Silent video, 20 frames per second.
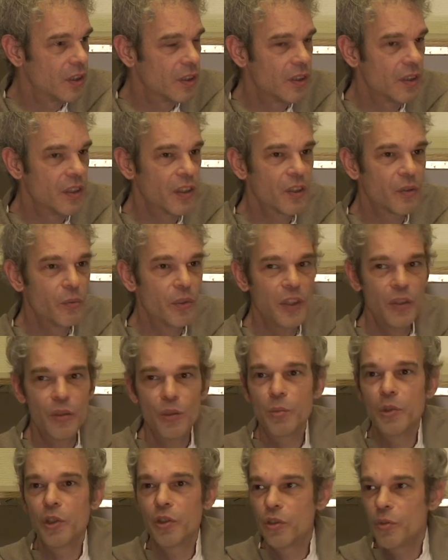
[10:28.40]
Like we
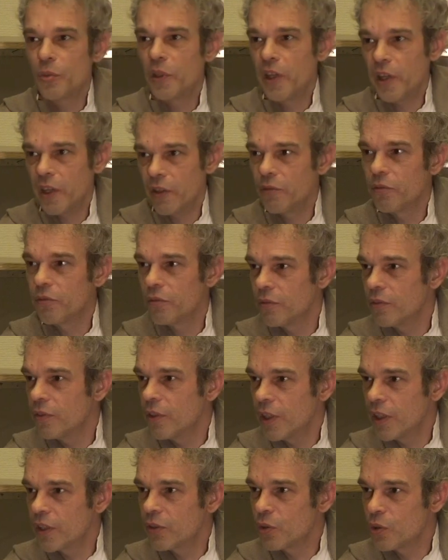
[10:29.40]
humans, we have
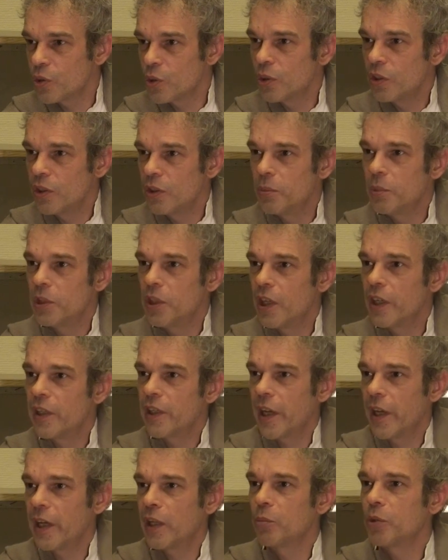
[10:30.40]
also a little bit
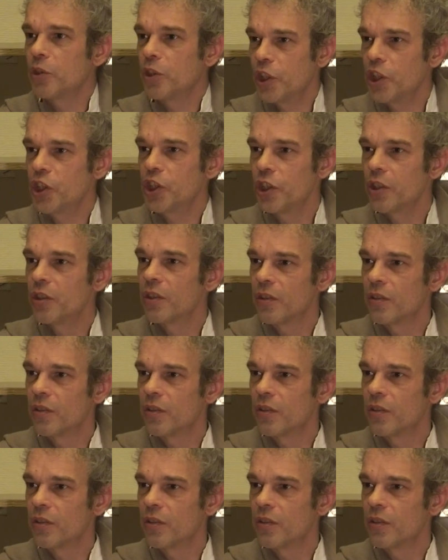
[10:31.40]
like animal nature.